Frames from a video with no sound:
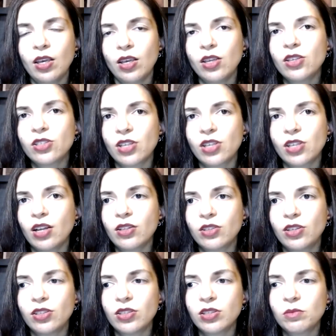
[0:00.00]

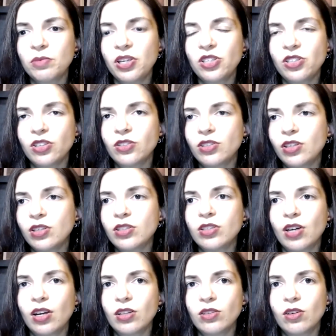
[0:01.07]
Exactly, it is basically a
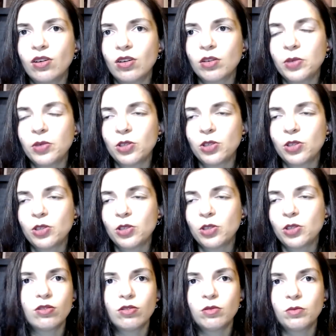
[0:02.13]
dialogue between
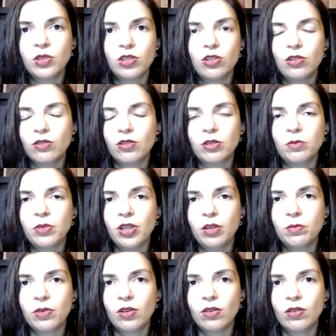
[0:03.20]
two mature
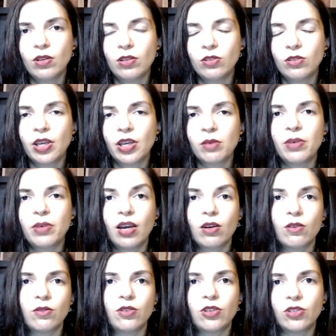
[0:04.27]
people looking
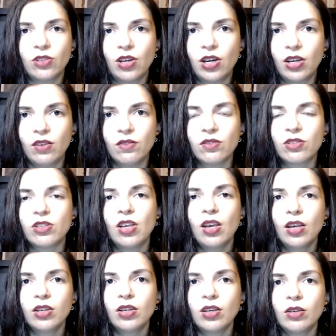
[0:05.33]
back on their lives.
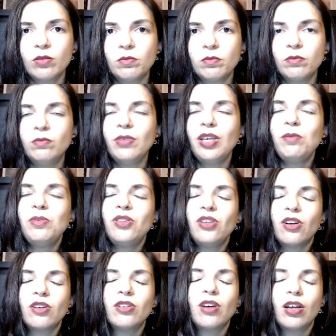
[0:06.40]
Maybe they
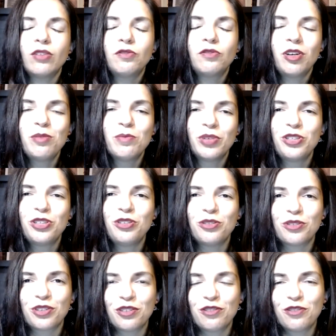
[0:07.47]
are not very
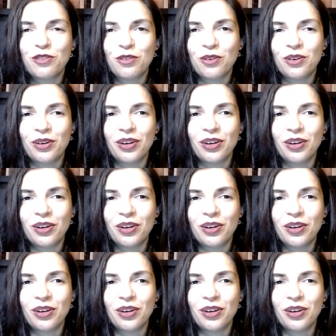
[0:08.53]
mature for